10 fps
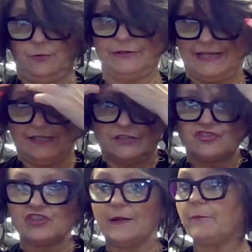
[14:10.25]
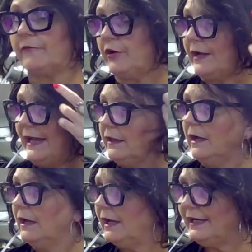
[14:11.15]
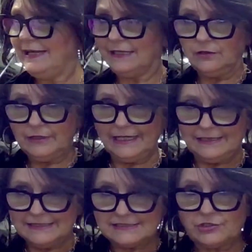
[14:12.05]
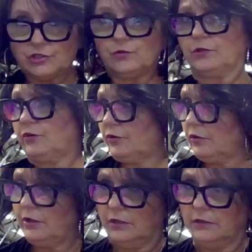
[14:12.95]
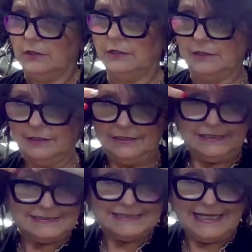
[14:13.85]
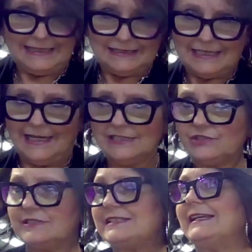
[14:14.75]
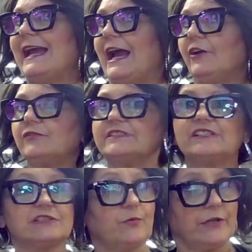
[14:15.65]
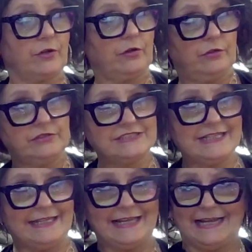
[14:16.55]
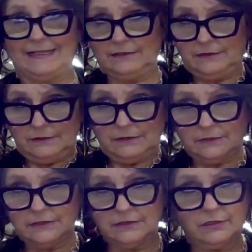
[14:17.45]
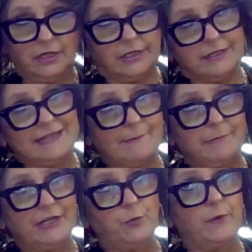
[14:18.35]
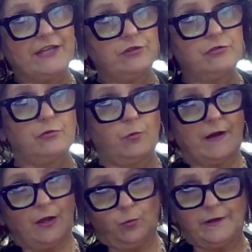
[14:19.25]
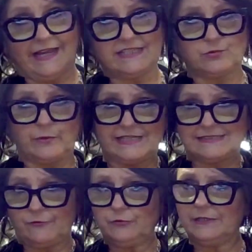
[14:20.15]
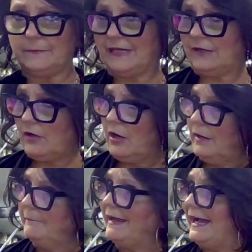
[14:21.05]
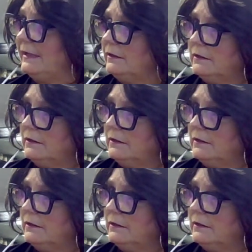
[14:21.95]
Will take the shape of your head. Again, look at this cute curl. Isn't that nice? You see actresses with curls like that. And a lot of them, by the way, do wear wigs. Wigs have really made a comeback.